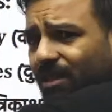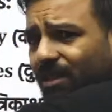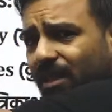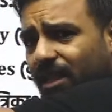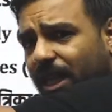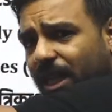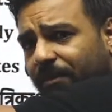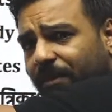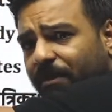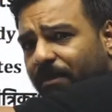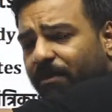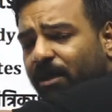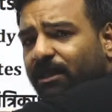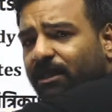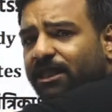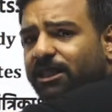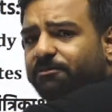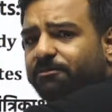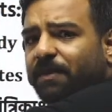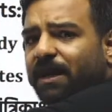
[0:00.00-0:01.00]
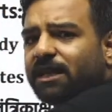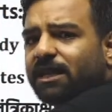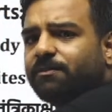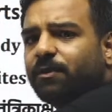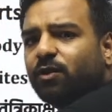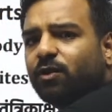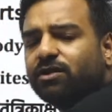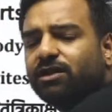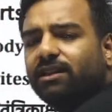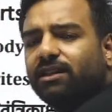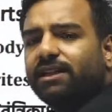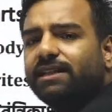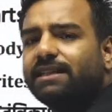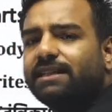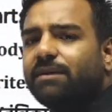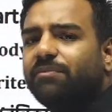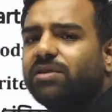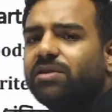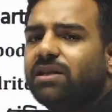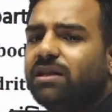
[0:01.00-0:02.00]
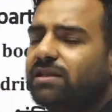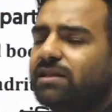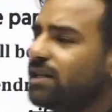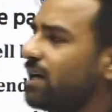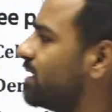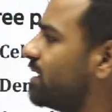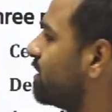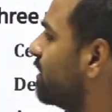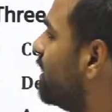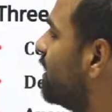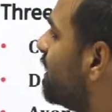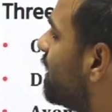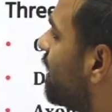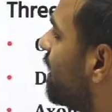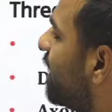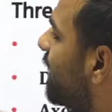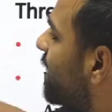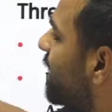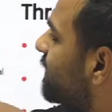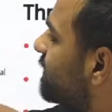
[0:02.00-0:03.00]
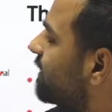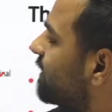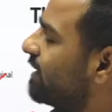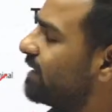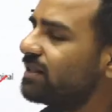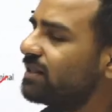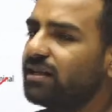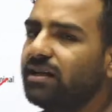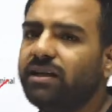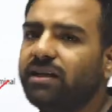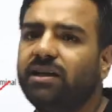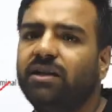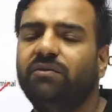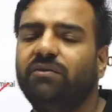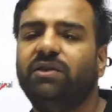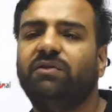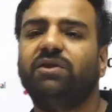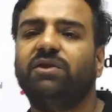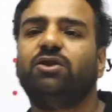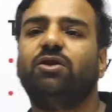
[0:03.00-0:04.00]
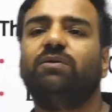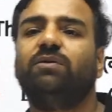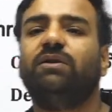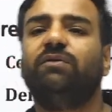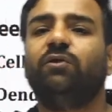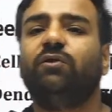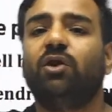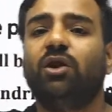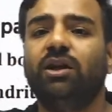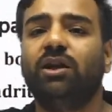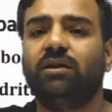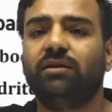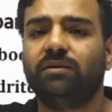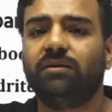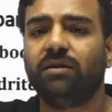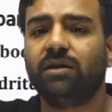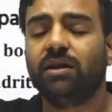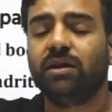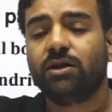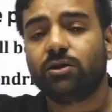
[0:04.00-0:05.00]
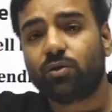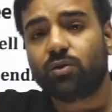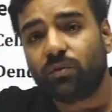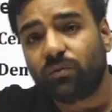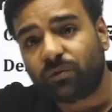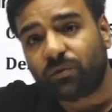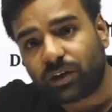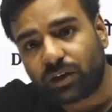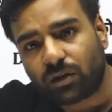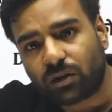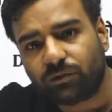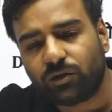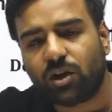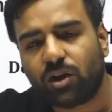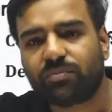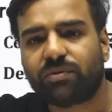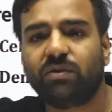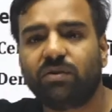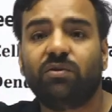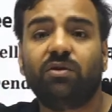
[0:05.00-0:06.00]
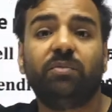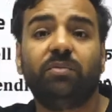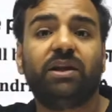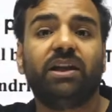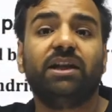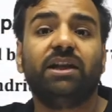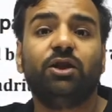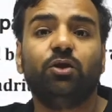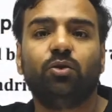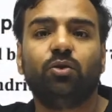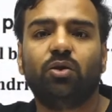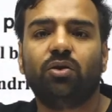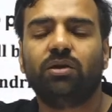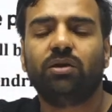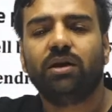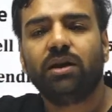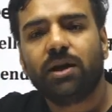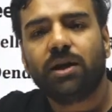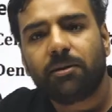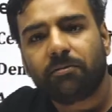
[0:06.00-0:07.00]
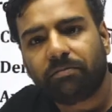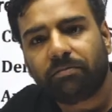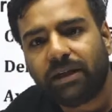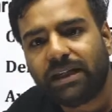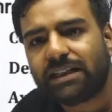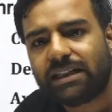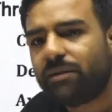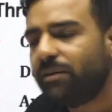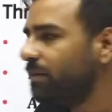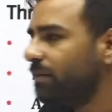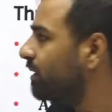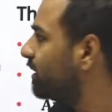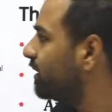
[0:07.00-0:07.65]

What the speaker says: Remember these parts because in the examination it is asked, axon is related with which of the following? So one of the option would be their neuron. Please remember